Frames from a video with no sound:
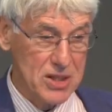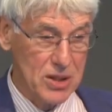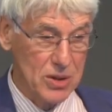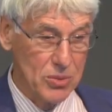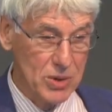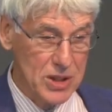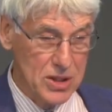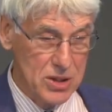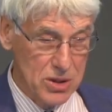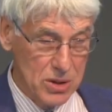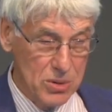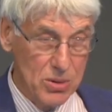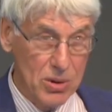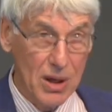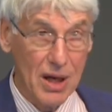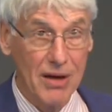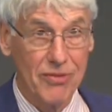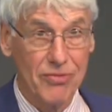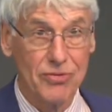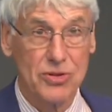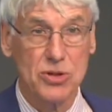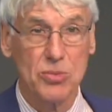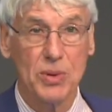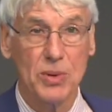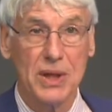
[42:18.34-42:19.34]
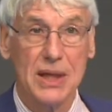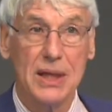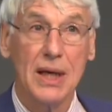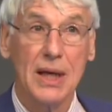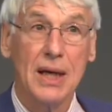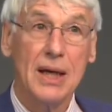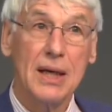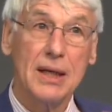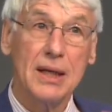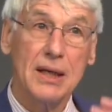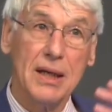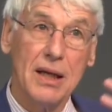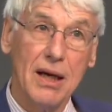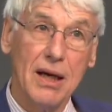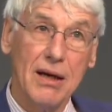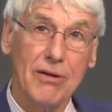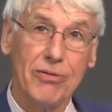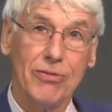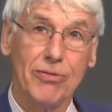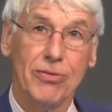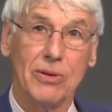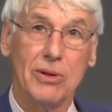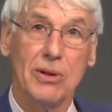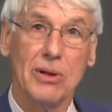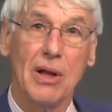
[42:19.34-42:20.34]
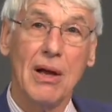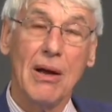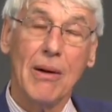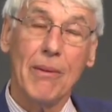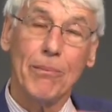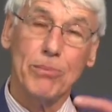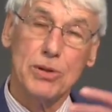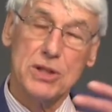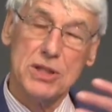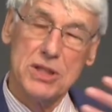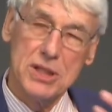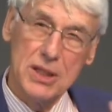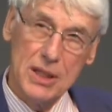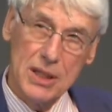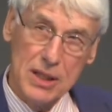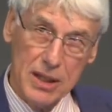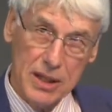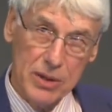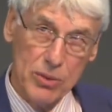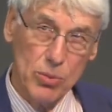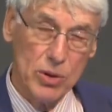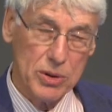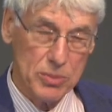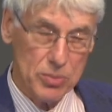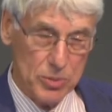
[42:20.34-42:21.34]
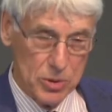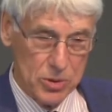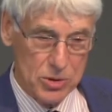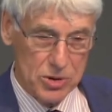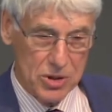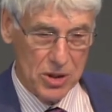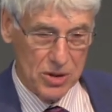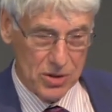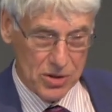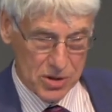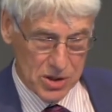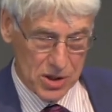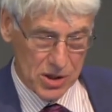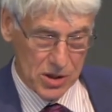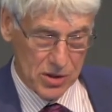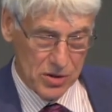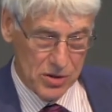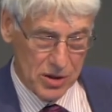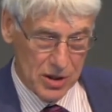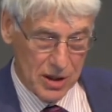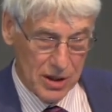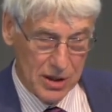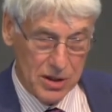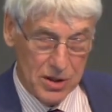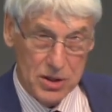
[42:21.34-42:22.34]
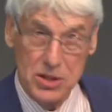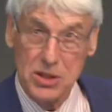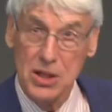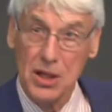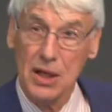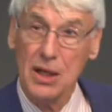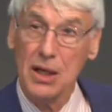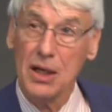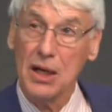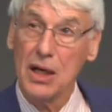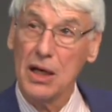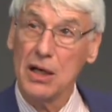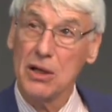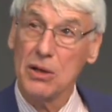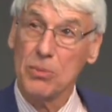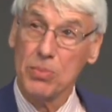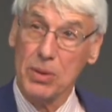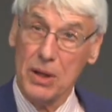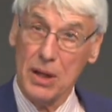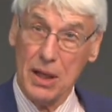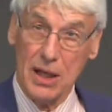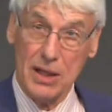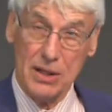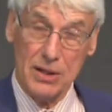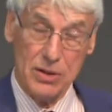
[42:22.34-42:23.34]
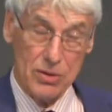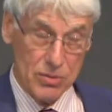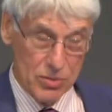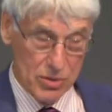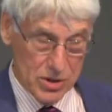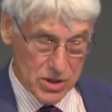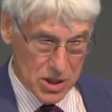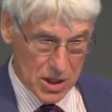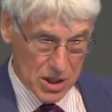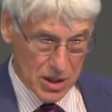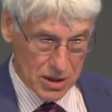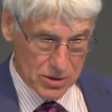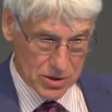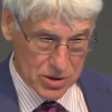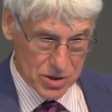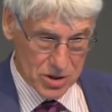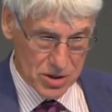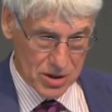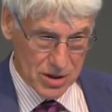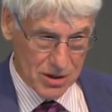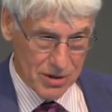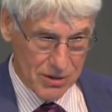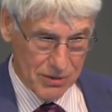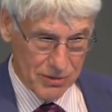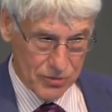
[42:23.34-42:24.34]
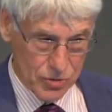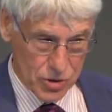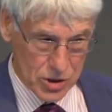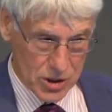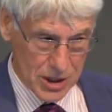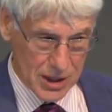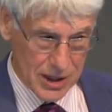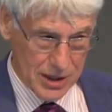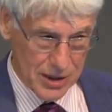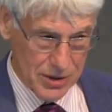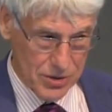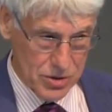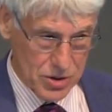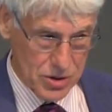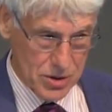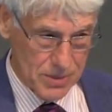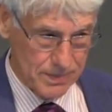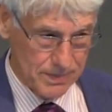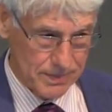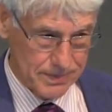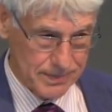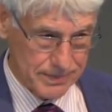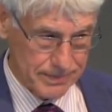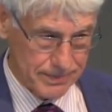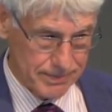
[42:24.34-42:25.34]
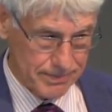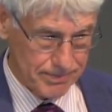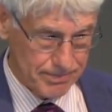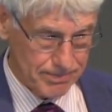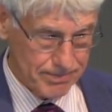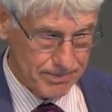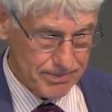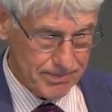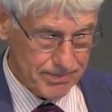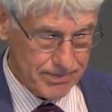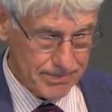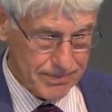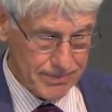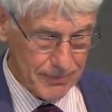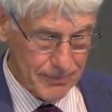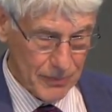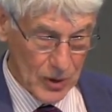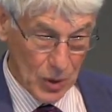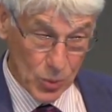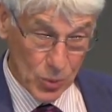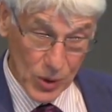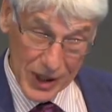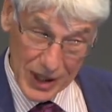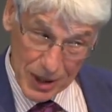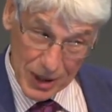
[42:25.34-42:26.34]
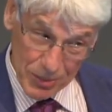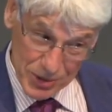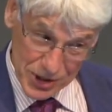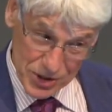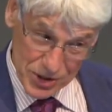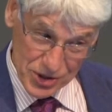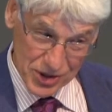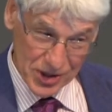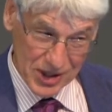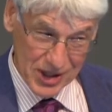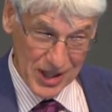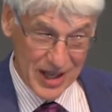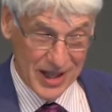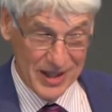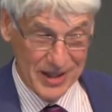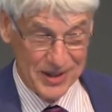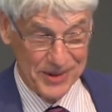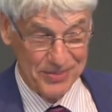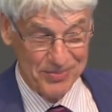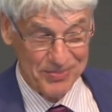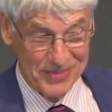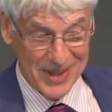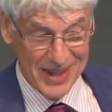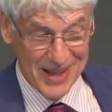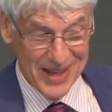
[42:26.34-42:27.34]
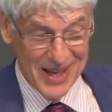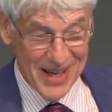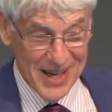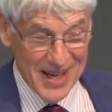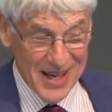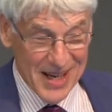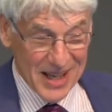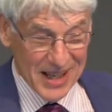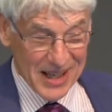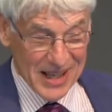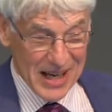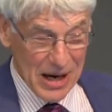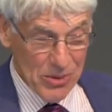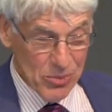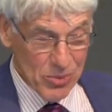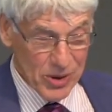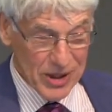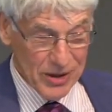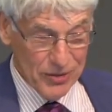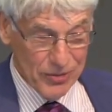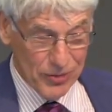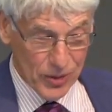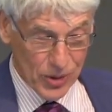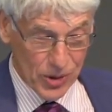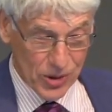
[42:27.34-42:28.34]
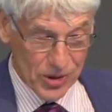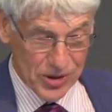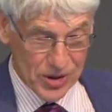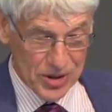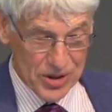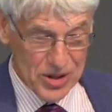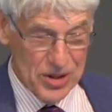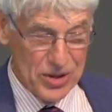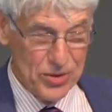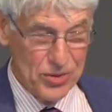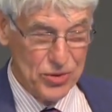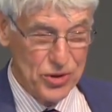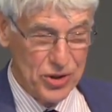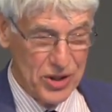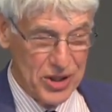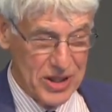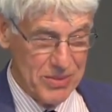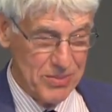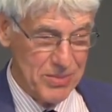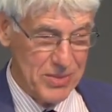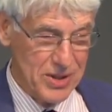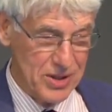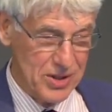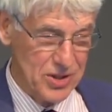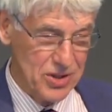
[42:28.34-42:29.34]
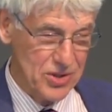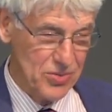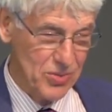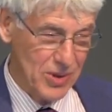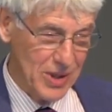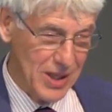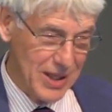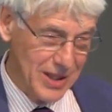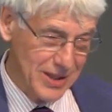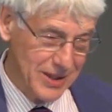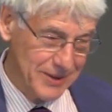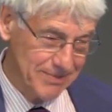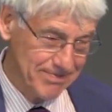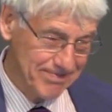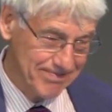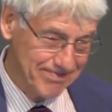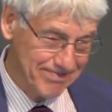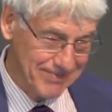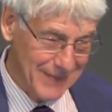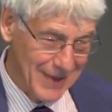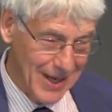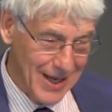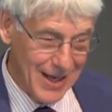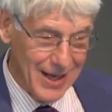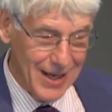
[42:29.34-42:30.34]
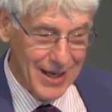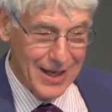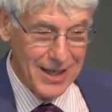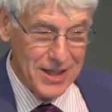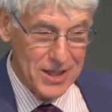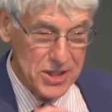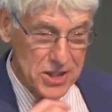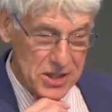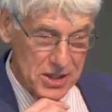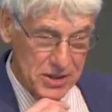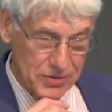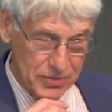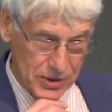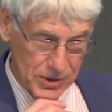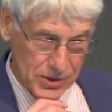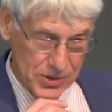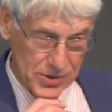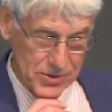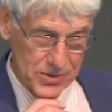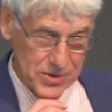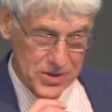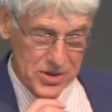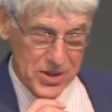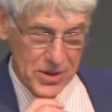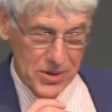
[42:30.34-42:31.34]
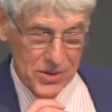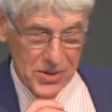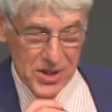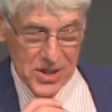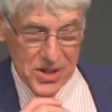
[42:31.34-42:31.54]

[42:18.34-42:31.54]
So we do have to be careful, particularly with more toxic drugs, in applying the results of trials. We're coming to the end. Can we afford the new treatments? Well, it's difficult. So